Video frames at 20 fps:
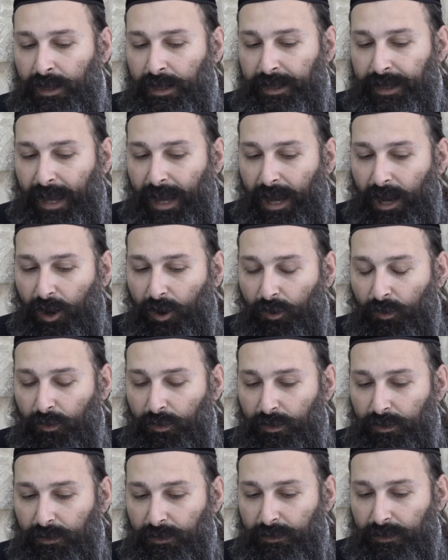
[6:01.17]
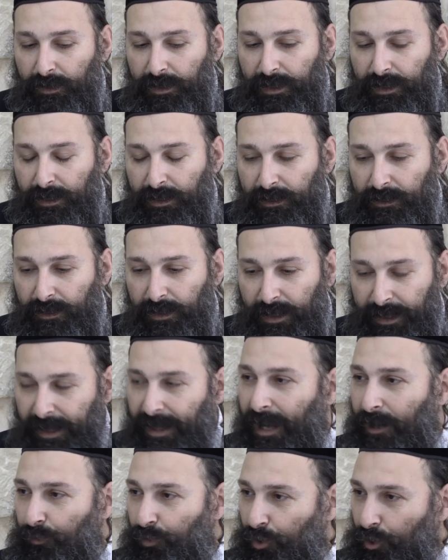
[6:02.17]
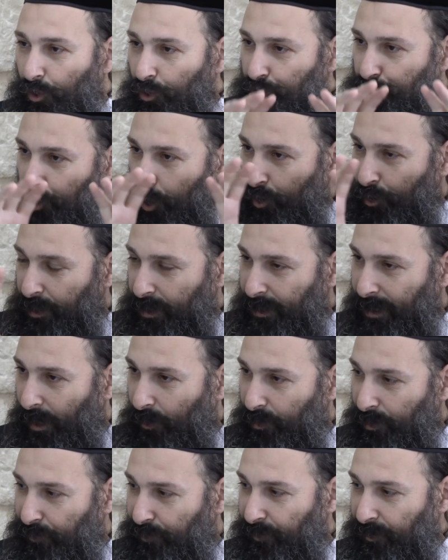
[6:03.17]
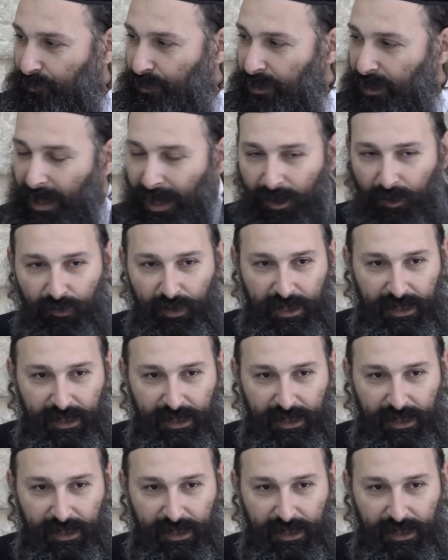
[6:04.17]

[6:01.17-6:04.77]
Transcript: Now, and again, we're all talking now in theory how